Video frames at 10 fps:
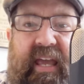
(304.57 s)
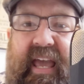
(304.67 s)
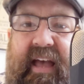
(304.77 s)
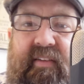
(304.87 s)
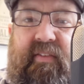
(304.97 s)

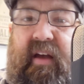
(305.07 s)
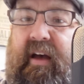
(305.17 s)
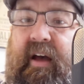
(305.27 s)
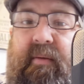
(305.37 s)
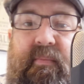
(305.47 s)
He has,
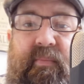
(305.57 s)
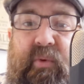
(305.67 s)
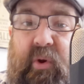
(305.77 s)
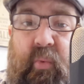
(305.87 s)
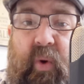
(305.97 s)

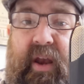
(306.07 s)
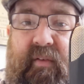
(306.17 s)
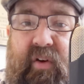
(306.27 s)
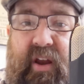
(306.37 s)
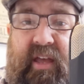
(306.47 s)

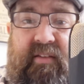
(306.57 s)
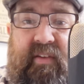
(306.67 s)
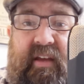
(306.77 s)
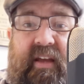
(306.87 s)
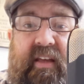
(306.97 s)
whatever it
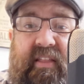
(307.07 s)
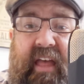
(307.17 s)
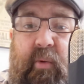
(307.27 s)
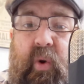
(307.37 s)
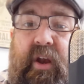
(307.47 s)
is.
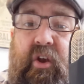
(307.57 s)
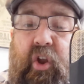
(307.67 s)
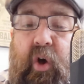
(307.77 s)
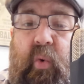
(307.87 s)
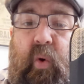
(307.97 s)
They want to
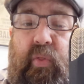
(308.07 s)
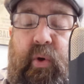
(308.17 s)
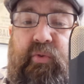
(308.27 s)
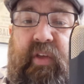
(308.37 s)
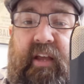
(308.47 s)
know
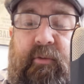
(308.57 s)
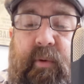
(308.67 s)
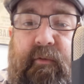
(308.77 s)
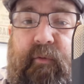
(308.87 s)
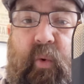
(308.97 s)
those things
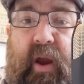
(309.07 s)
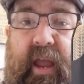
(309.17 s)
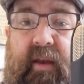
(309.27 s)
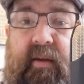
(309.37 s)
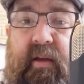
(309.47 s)

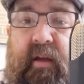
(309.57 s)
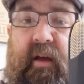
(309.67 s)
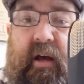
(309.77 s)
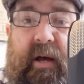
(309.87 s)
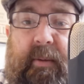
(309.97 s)
beforehand.
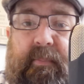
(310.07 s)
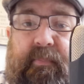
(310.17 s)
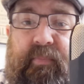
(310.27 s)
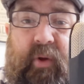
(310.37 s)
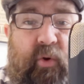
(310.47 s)

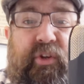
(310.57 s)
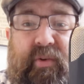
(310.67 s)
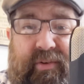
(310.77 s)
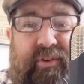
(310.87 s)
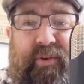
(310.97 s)
Or
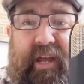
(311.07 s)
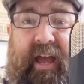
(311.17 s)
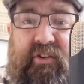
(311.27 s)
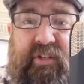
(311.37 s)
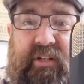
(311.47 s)
you
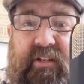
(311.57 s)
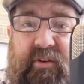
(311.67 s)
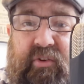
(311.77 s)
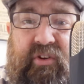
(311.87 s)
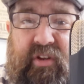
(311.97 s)
actually
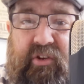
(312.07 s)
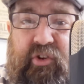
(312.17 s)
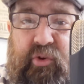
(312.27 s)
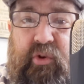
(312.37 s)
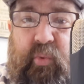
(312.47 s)
need to
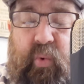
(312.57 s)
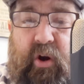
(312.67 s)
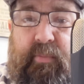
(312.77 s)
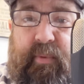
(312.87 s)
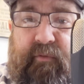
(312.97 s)
do your
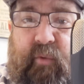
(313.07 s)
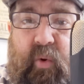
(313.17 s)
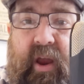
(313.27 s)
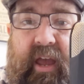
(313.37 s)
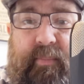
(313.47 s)
work
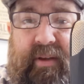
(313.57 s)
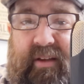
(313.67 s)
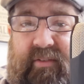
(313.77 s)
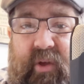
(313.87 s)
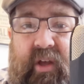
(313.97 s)
beforehand,
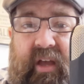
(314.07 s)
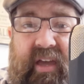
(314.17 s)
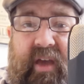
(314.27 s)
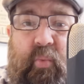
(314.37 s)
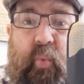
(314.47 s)
because
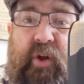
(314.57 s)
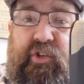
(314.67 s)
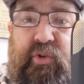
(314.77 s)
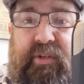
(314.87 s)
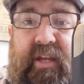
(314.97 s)
again,
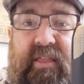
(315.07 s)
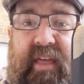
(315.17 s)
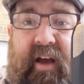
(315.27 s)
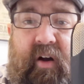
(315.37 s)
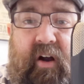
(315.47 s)
once you get
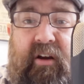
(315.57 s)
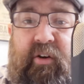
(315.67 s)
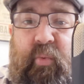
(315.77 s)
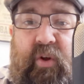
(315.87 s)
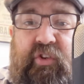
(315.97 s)
that
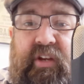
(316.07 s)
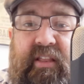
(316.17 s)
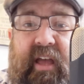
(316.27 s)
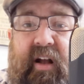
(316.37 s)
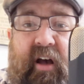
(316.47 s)
heart, or once you
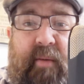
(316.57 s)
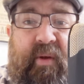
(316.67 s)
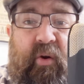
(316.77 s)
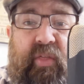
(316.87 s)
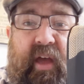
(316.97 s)
get that
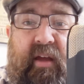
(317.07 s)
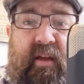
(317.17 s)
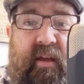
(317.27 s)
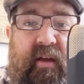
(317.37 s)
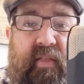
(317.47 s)
comment or that
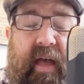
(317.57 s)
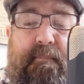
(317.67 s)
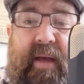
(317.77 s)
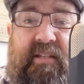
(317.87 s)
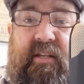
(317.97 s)

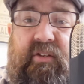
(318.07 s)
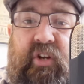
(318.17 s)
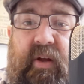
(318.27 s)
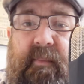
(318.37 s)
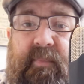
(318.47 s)
message,